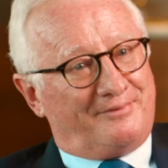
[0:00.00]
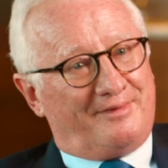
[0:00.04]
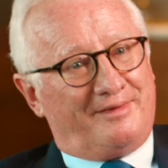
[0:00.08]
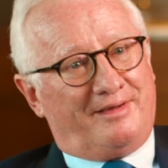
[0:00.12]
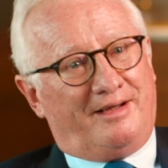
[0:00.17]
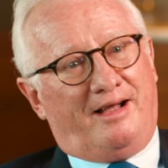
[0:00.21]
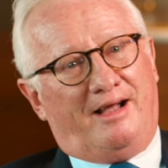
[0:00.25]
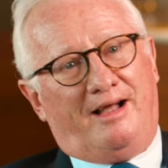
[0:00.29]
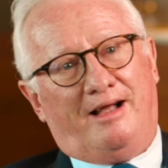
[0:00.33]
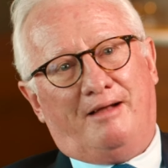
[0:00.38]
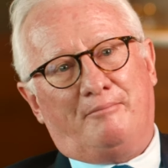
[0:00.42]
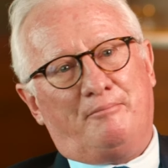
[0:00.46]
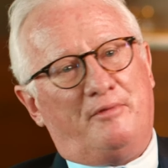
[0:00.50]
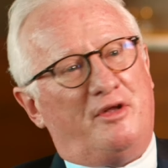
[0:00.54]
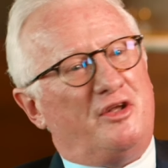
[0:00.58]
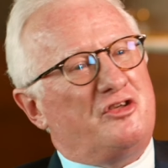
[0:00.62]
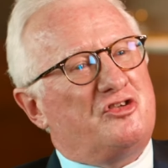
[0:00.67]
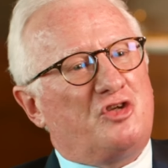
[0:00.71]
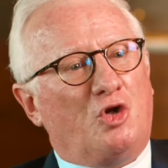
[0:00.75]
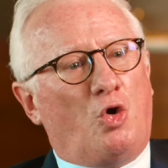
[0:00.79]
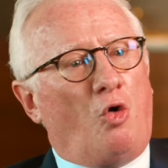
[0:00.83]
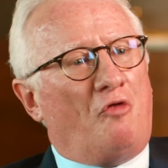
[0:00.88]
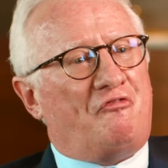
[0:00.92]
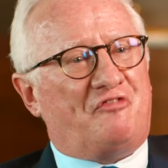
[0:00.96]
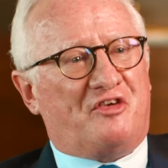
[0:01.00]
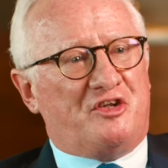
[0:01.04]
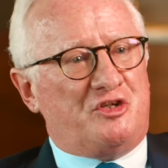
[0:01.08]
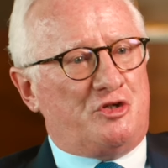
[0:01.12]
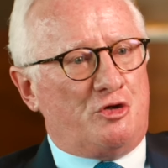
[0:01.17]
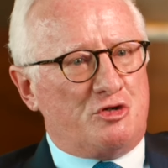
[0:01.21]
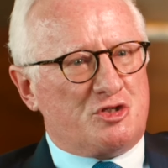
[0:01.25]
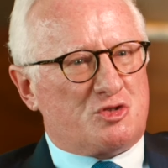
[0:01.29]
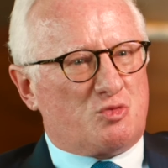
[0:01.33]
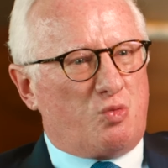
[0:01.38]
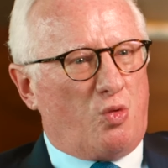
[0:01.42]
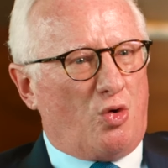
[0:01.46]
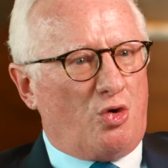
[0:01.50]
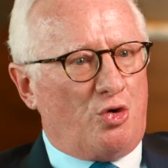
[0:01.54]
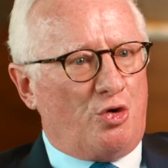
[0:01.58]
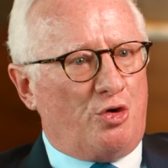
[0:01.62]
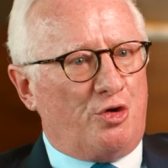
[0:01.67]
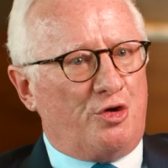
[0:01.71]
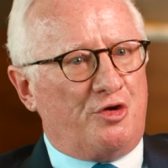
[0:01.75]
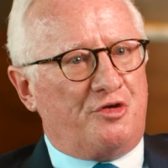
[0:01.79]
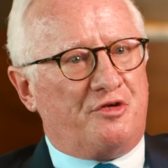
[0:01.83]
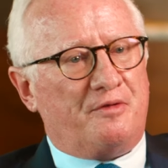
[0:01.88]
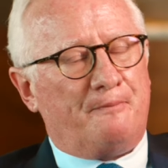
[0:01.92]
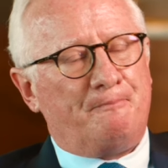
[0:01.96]
It's an often used
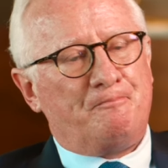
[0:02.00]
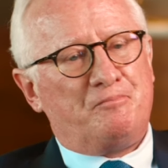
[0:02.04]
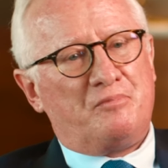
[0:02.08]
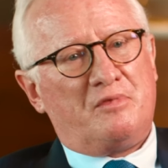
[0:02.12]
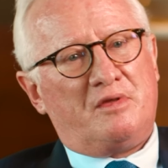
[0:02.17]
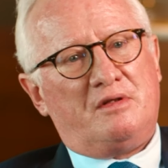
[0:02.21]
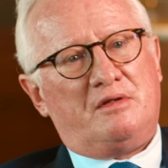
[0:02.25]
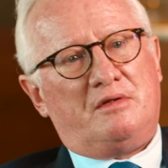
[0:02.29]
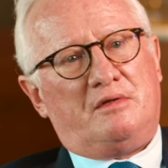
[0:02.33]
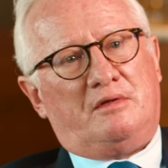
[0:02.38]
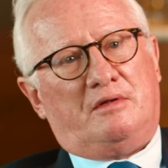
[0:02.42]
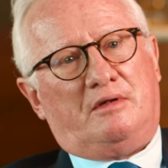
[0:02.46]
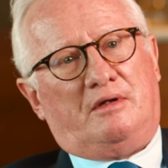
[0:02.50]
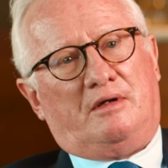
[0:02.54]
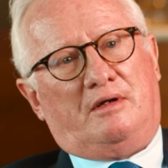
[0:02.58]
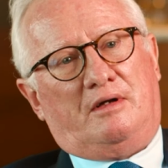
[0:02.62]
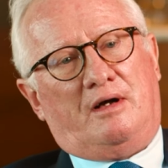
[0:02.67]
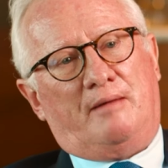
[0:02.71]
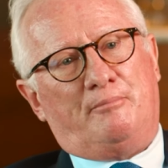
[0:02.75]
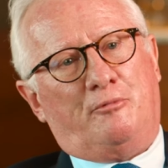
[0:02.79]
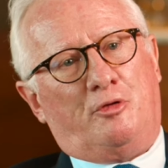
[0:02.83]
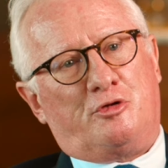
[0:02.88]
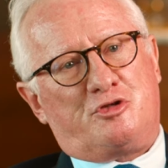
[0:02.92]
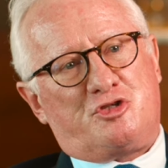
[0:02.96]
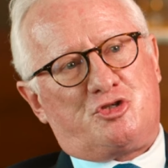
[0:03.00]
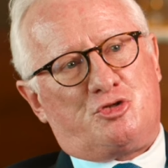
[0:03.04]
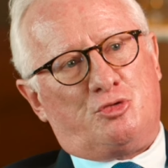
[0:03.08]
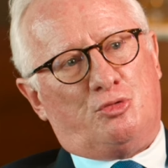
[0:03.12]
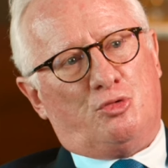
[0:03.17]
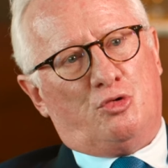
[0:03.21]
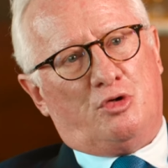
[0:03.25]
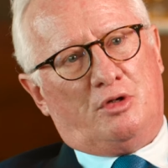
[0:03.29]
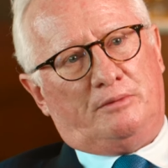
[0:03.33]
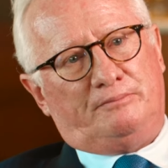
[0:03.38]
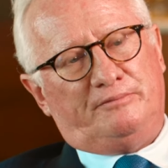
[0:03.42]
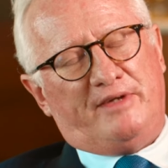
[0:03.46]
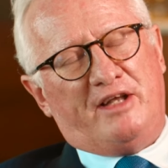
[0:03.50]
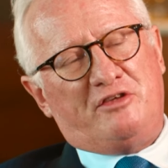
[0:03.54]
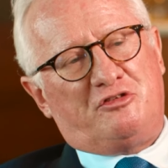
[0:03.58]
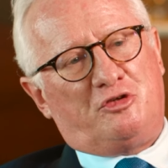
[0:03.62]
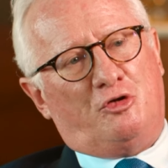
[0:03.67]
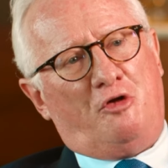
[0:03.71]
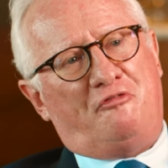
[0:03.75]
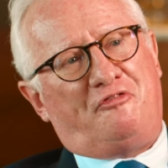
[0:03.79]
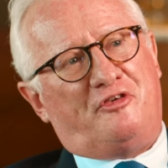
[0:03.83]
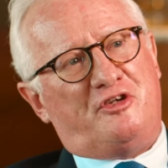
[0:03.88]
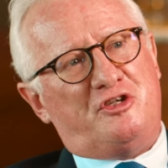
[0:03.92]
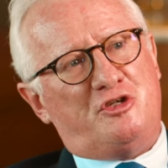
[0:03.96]
word. I'm not sure
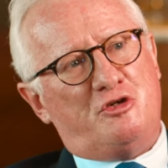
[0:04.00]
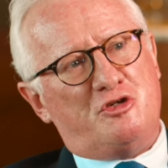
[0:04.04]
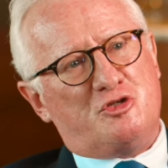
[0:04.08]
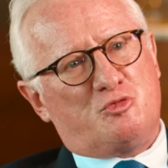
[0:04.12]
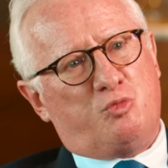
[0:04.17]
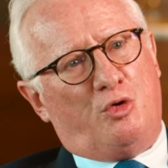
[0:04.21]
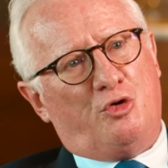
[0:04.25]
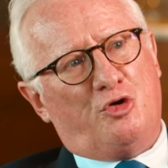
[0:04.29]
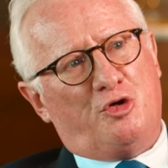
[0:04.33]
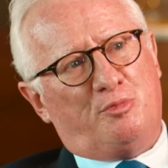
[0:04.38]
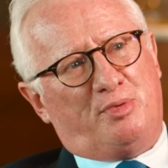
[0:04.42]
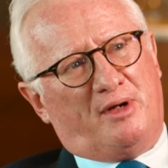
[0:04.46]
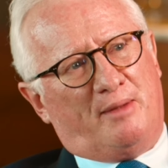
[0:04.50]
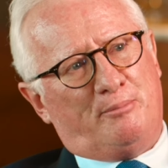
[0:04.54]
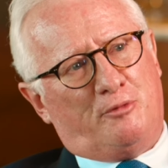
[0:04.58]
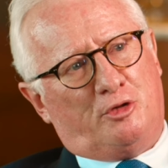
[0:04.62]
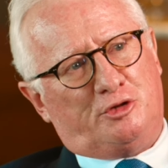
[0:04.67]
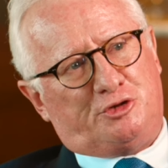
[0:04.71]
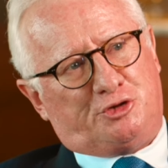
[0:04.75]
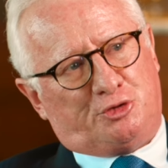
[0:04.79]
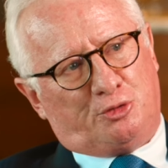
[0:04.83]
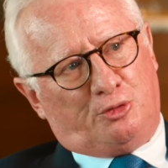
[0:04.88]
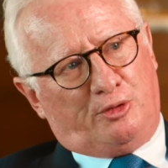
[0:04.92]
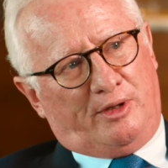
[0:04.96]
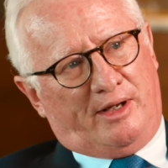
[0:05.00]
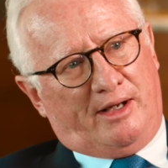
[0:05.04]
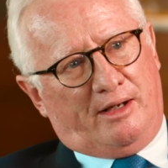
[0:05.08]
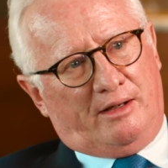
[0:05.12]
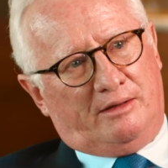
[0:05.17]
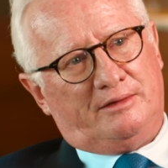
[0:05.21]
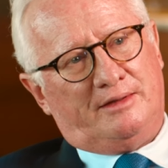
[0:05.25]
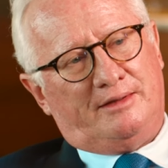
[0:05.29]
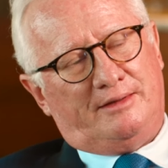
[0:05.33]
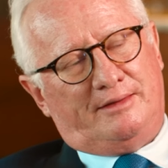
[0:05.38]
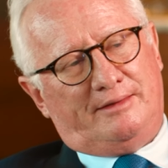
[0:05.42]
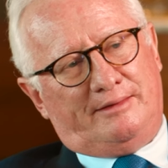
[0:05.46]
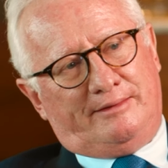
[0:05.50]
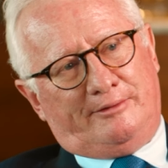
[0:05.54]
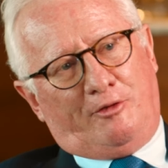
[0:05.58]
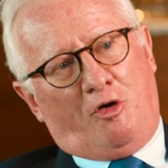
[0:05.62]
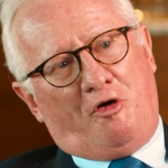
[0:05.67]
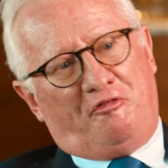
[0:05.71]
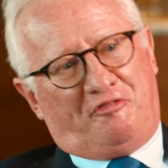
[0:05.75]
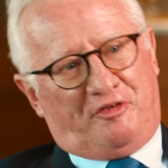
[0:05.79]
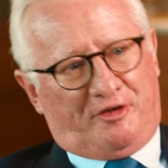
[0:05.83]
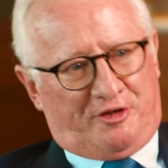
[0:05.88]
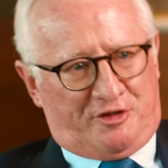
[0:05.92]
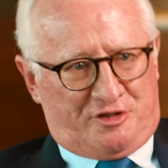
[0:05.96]
how
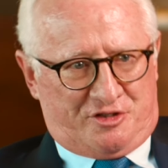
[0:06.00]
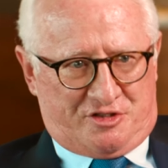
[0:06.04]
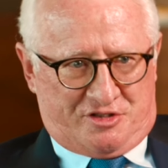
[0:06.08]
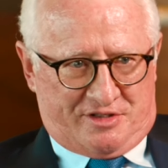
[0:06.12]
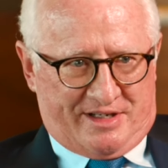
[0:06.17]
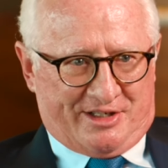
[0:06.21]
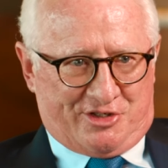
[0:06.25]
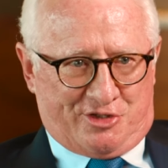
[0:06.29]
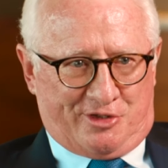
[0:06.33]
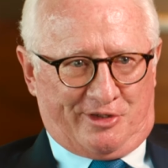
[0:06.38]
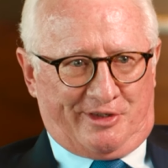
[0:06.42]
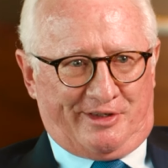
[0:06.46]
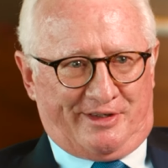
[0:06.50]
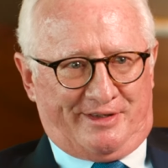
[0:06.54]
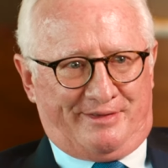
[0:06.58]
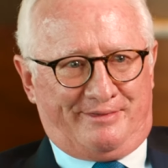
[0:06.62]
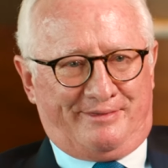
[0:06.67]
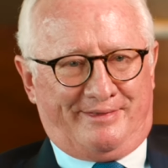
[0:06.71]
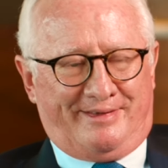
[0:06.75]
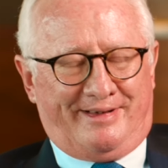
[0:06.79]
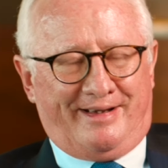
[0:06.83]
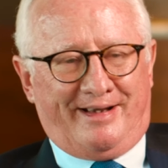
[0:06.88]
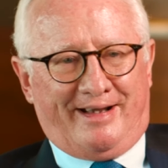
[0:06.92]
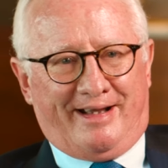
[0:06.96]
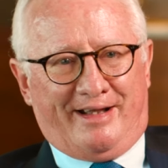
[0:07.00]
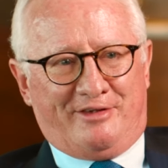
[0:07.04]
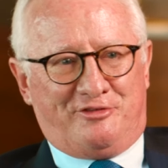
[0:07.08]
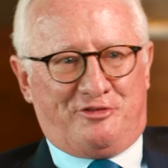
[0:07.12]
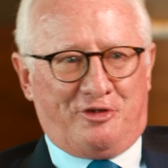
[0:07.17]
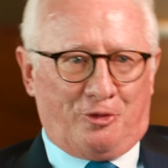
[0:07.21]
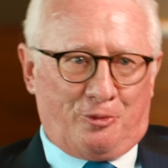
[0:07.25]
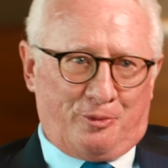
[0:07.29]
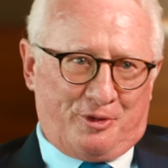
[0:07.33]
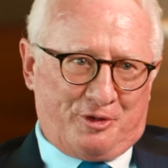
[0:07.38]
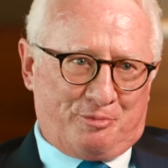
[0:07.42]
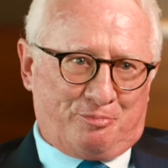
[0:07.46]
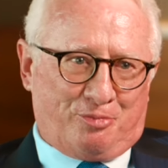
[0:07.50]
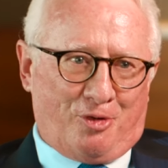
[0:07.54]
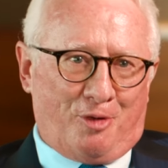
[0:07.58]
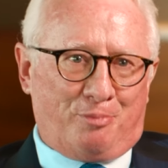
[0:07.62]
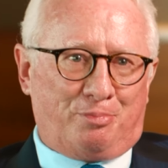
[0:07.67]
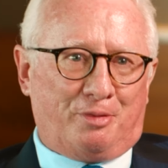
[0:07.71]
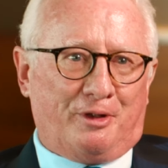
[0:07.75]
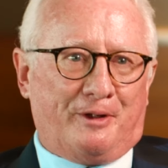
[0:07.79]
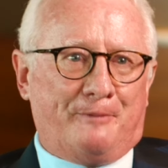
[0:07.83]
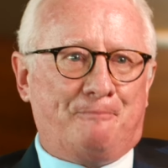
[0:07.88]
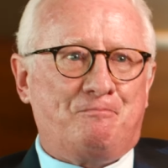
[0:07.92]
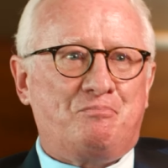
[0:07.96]
often it's actually dealt with
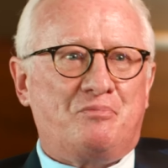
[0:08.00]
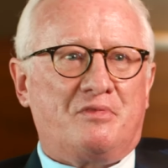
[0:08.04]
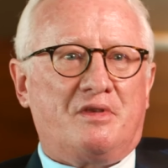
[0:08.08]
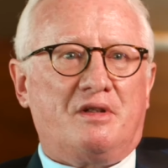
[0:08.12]
properly.